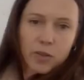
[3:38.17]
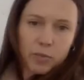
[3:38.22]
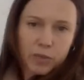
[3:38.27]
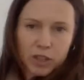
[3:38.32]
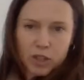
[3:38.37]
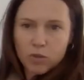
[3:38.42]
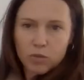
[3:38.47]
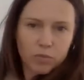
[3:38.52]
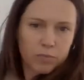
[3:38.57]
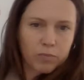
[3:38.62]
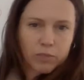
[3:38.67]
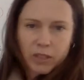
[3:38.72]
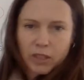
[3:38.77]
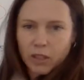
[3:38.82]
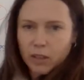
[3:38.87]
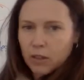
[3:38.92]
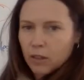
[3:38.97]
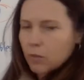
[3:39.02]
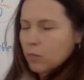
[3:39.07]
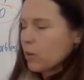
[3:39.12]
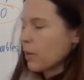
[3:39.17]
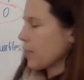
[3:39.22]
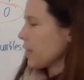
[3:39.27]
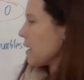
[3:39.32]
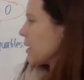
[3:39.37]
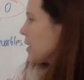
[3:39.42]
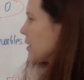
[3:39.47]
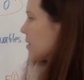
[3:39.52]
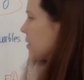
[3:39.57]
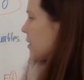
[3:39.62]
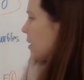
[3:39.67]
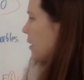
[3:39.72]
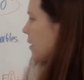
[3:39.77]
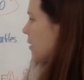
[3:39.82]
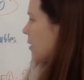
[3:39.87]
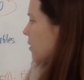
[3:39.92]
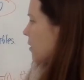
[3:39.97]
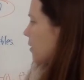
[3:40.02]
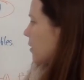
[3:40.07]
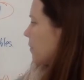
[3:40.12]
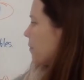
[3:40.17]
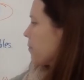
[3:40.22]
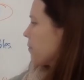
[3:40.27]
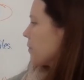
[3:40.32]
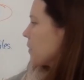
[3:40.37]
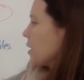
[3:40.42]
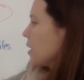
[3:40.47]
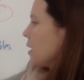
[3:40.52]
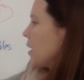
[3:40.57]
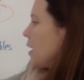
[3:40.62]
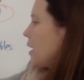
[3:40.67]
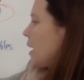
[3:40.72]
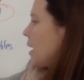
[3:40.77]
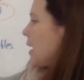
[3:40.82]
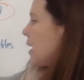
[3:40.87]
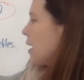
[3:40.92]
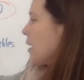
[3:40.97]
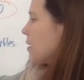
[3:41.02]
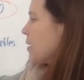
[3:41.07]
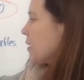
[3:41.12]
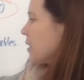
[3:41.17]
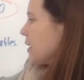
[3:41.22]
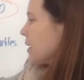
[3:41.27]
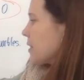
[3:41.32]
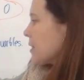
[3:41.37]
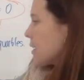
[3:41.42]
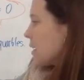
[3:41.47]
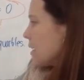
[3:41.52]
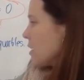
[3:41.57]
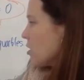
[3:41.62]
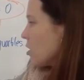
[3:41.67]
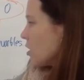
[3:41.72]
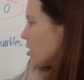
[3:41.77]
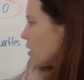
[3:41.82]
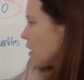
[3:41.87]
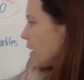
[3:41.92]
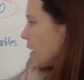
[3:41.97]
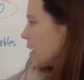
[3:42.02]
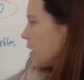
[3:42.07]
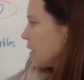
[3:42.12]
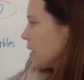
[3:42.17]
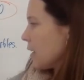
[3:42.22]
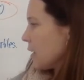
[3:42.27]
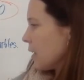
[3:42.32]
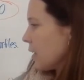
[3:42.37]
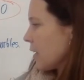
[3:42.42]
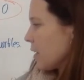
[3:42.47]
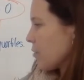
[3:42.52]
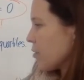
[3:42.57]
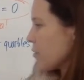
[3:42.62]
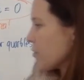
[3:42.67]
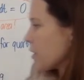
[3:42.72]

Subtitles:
which we don't know what that is yet, and let's integrate little f of